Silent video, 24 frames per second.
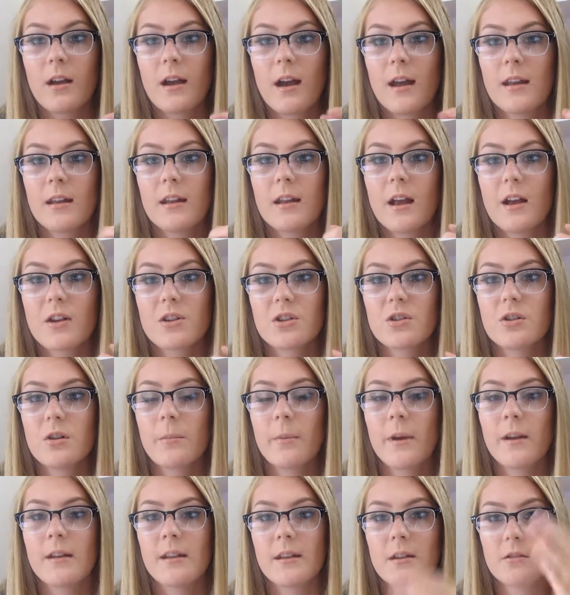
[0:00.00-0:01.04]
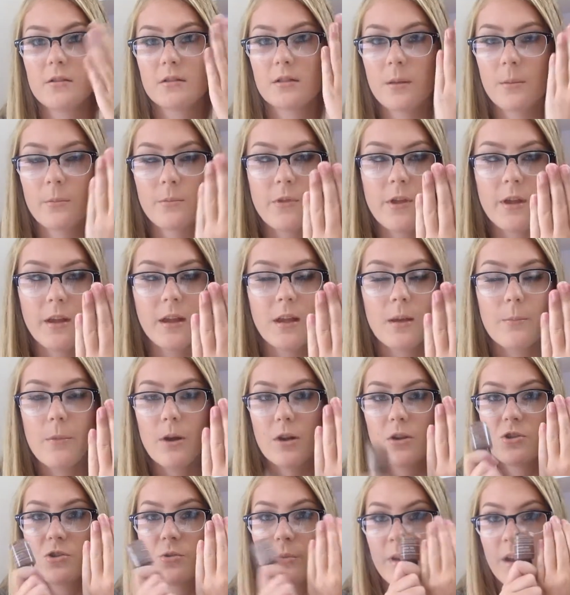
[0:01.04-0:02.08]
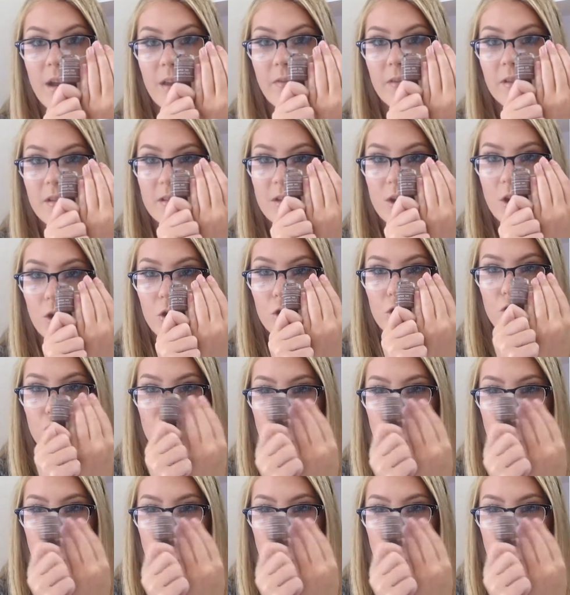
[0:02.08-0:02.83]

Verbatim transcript: I need to actually do my nails and I'm thinking about doing it this color,